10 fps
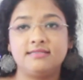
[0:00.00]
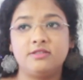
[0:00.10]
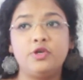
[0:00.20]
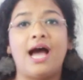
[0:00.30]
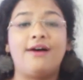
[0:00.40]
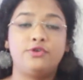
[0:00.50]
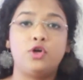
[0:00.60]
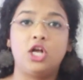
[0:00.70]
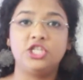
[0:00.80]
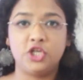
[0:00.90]
you have to
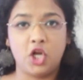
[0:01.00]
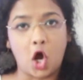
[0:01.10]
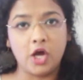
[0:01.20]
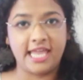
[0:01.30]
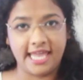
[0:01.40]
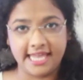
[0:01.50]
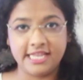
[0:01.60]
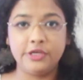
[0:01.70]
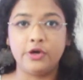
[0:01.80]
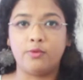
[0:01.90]
also log
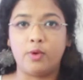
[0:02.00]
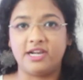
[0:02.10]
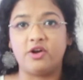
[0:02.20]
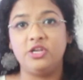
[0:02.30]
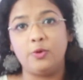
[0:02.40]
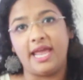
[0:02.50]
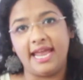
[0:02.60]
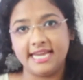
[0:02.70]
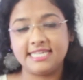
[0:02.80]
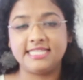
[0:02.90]
in what all you
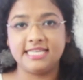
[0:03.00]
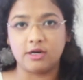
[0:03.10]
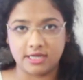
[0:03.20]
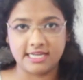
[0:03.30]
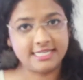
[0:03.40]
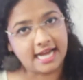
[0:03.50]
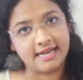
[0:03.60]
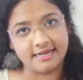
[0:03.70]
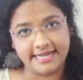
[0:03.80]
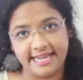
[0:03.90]
ate the
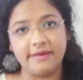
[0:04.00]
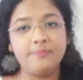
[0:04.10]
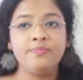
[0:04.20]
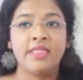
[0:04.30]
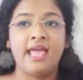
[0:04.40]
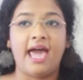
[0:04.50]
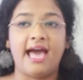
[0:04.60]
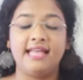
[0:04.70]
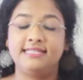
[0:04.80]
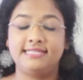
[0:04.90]
entire day
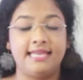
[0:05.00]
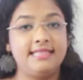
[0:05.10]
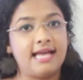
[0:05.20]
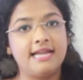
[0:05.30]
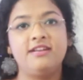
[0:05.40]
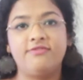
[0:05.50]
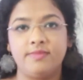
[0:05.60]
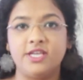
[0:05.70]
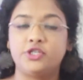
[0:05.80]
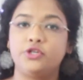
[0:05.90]
and send that
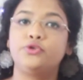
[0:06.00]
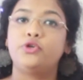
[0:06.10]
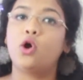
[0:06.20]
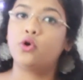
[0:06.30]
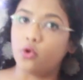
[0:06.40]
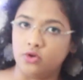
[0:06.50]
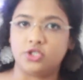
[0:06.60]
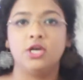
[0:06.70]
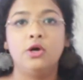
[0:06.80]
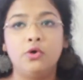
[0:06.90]
information to your
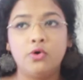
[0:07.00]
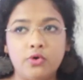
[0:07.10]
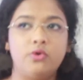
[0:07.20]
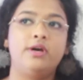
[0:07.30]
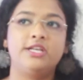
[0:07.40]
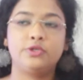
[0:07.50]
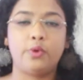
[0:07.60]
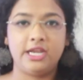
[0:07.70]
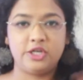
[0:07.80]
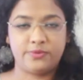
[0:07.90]
coach, who is
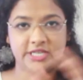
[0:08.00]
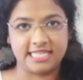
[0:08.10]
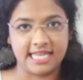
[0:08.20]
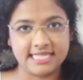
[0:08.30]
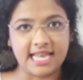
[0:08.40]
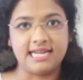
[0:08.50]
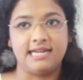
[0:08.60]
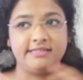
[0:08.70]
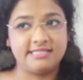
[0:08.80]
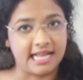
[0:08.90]
going to process and
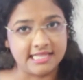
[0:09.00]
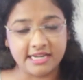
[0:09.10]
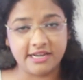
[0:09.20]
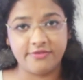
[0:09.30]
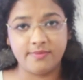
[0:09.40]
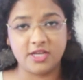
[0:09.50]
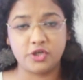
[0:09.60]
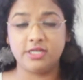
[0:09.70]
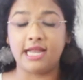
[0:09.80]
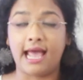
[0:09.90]
understand that
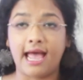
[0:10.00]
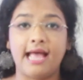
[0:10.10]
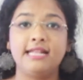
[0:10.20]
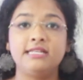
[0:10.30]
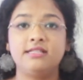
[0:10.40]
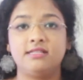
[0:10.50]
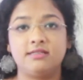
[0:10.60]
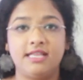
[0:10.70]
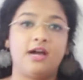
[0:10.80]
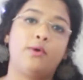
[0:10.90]
information, and
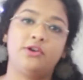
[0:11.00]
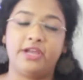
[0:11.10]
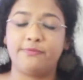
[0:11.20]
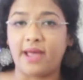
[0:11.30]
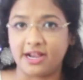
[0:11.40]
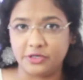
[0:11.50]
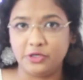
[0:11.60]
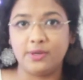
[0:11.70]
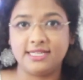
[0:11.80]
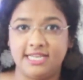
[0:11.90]
they are going to get back to
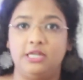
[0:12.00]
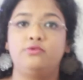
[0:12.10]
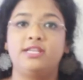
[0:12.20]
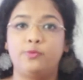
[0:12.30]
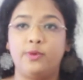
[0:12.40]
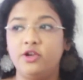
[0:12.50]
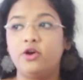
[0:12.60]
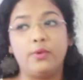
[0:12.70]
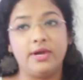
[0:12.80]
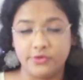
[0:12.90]
you and tell you that where
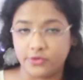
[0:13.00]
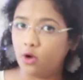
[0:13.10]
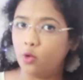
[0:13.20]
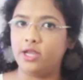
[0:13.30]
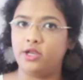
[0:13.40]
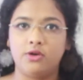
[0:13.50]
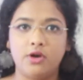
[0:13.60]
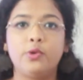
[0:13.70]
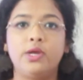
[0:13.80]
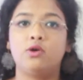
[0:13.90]
you're going wrong, where you're
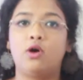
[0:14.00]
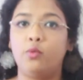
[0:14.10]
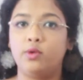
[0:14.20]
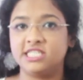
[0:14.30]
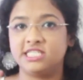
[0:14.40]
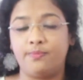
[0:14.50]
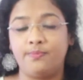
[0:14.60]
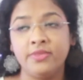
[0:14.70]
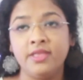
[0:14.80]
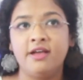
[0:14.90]
not going wrong, which is the
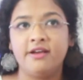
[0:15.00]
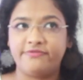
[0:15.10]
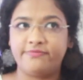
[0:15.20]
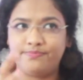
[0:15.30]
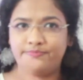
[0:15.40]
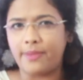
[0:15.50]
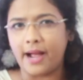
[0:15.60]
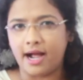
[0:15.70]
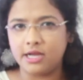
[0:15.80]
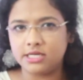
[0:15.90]

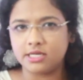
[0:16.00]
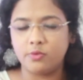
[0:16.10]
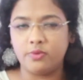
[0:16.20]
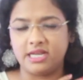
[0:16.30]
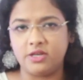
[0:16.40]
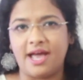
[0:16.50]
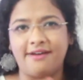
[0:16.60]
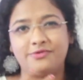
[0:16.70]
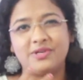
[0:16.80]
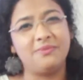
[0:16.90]
part where you
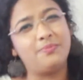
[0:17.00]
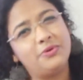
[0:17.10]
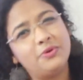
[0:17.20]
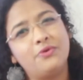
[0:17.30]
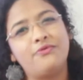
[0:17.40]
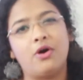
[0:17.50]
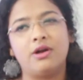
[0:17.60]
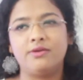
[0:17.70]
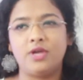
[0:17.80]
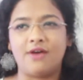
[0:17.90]
have to improve
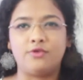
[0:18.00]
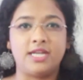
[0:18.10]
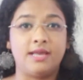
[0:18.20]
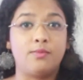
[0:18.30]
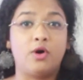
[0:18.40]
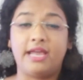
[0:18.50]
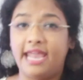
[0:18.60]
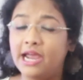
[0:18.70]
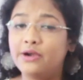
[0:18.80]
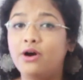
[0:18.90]
or you have to take more
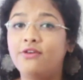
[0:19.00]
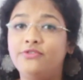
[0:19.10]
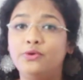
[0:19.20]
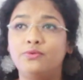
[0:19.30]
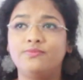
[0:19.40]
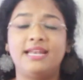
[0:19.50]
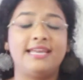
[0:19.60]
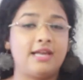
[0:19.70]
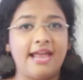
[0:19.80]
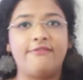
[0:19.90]
care of you,
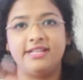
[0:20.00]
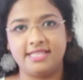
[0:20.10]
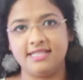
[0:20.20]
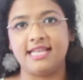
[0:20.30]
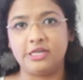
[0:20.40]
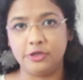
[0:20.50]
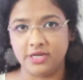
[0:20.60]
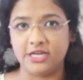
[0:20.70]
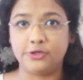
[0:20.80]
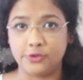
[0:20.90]
like everything that you
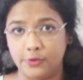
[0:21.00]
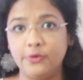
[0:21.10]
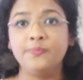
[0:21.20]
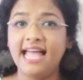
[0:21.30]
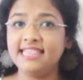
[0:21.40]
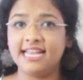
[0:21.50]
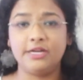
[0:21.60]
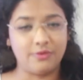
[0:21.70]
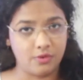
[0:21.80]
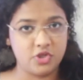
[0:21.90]
need to know. And
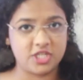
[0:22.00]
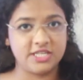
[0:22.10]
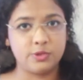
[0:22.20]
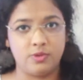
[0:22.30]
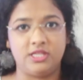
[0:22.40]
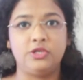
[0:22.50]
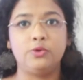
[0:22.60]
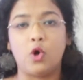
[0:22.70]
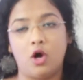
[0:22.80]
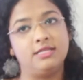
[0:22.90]
that coach is with
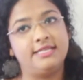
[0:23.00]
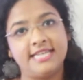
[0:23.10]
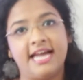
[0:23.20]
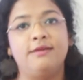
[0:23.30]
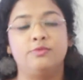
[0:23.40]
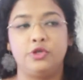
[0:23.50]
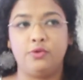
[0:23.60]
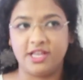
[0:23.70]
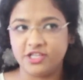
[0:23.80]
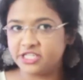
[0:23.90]
you all the time, so you
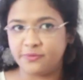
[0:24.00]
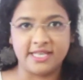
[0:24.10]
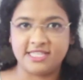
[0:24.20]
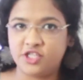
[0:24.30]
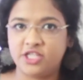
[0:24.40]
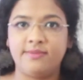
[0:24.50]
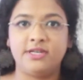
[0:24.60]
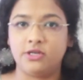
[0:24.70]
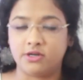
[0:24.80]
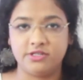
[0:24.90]
can just message them
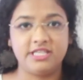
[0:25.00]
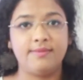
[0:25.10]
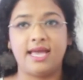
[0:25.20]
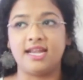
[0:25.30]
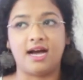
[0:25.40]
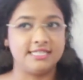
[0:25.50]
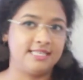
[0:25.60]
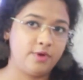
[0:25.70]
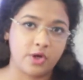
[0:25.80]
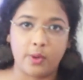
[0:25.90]
and talk to them and ask
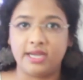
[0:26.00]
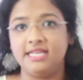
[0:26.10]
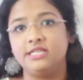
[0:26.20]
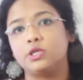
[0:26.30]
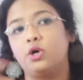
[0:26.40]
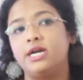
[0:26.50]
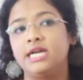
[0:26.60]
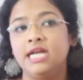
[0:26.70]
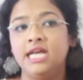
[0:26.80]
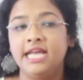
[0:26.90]
them your queries, or
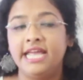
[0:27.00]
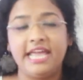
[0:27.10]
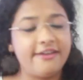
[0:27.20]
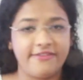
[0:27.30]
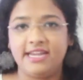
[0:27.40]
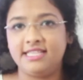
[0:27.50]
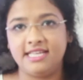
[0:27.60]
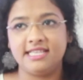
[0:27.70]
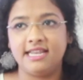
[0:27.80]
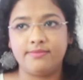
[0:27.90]
if
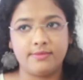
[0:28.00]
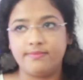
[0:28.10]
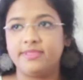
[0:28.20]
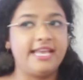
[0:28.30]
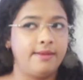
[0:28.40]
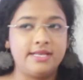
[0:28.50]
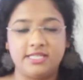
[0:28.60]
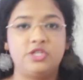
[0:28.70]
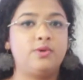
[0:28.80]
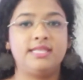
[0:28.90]
anything they'll
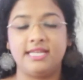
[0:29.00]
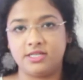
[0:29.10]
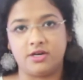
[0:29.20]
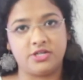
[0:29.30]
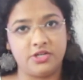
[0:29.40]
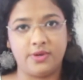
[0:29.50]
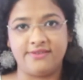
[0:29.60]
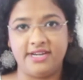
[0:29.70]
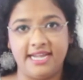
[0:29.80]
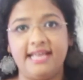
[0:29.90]
message you and they'll talk to you
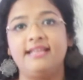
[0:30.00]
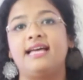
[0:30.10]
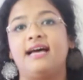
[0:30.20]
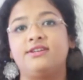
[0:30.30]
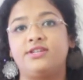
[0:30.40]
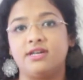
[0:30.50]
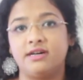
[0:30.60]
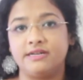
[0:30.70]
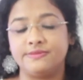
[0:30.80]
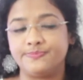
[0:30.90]
every day
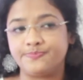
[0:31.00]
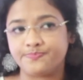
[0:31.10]
that